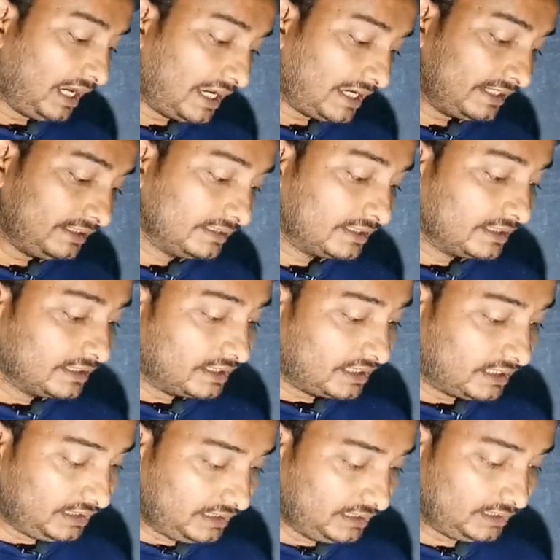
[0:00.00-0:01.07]
And
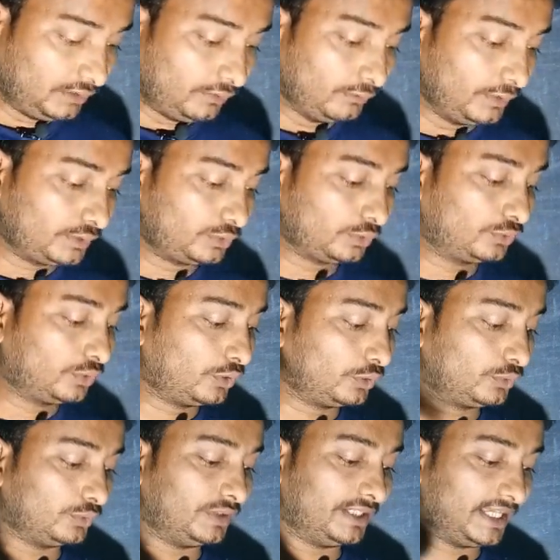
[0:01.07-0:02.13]
we should
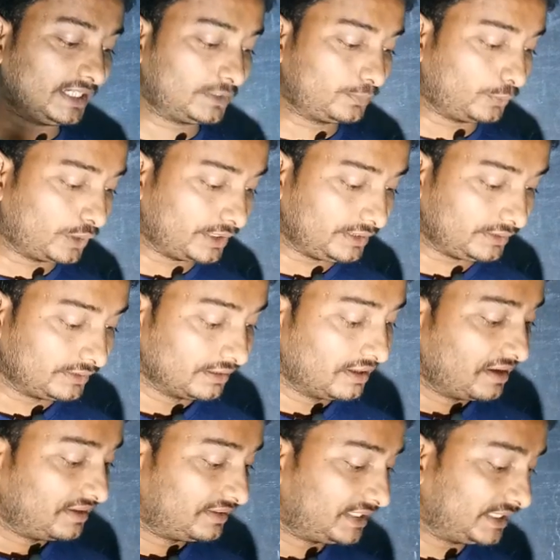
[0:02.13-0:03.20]
go to the next point,
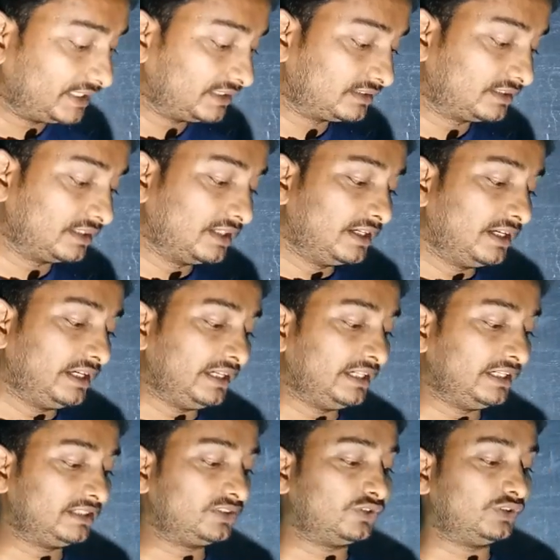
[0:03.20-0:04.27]
that is
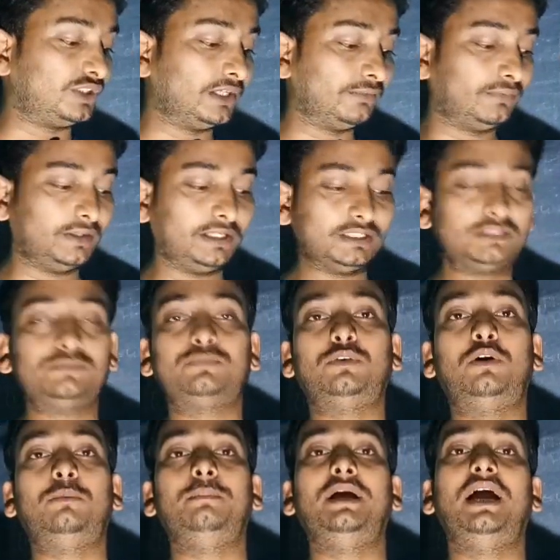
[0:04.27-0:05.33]
it differs
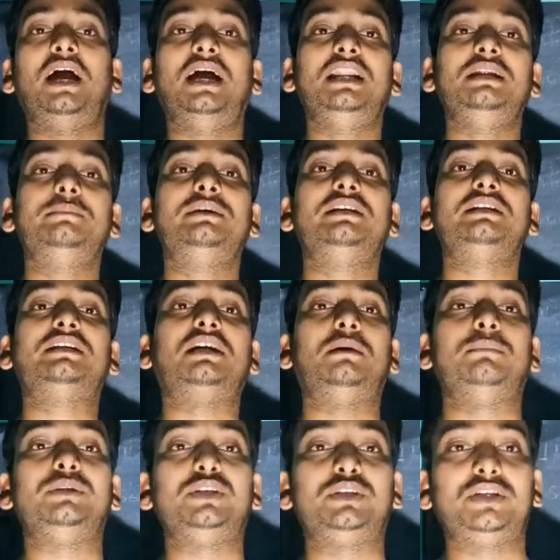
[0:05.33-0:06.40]
from animal
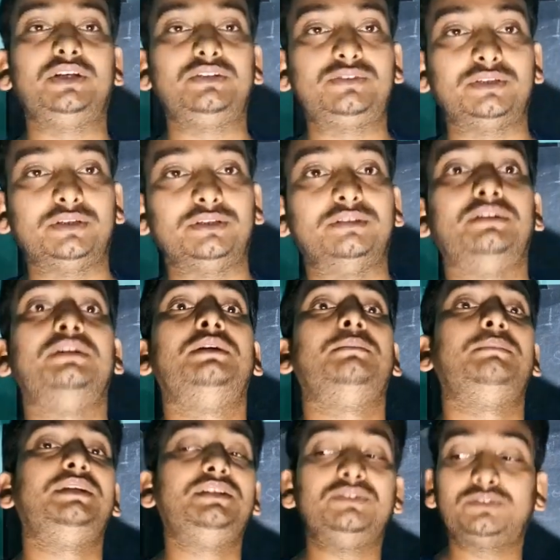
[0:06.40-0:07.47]
communication.
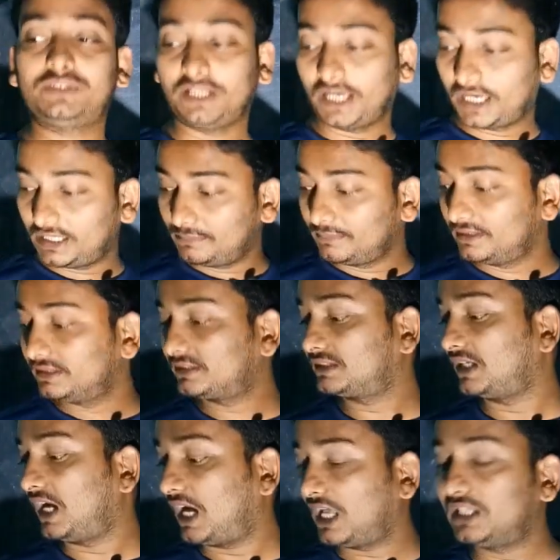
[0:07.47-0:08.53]
Means
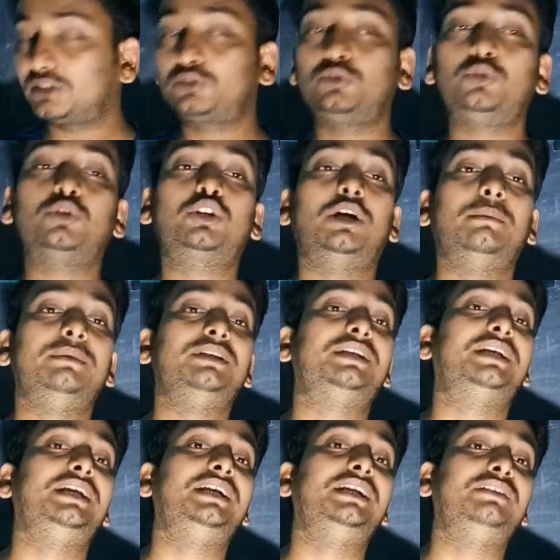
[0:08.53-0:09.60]
animals also
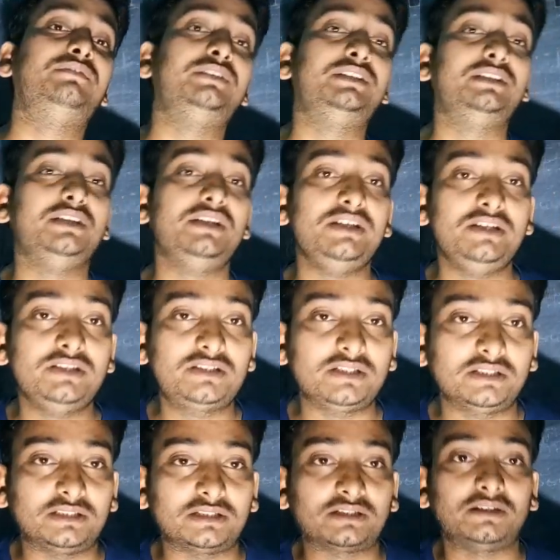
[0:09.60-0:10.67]
communicate with each
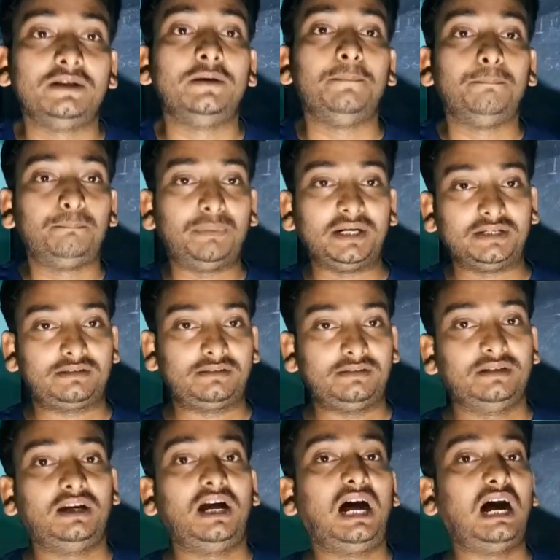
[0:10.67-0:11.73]
other,
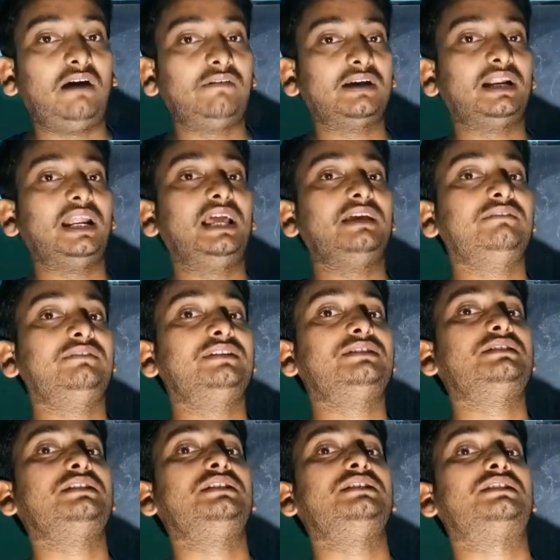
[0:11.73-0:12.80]
but our
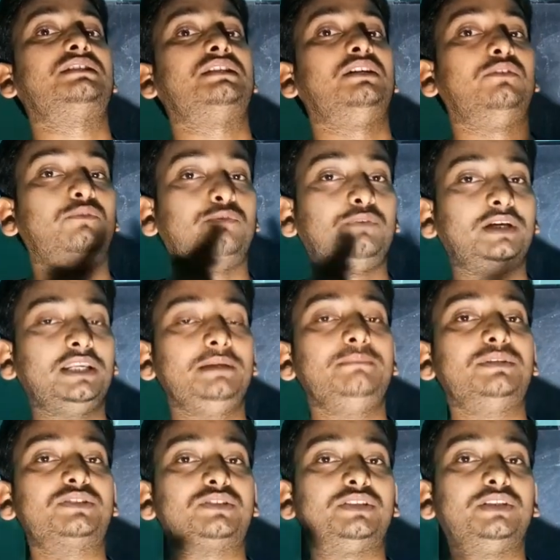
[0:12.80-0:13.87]
language is very
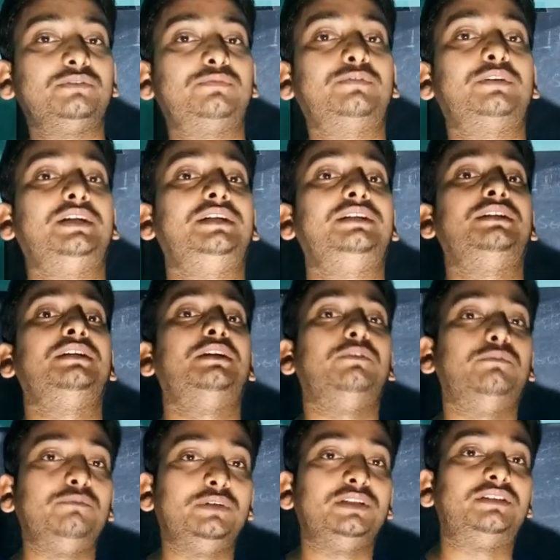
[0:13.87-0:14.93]
much different
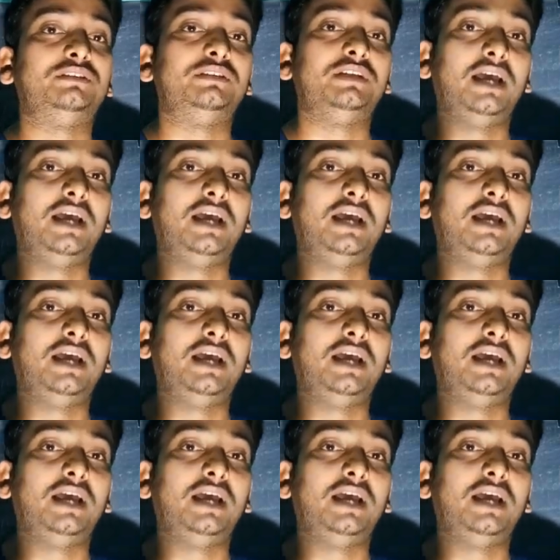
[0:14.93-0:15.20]
with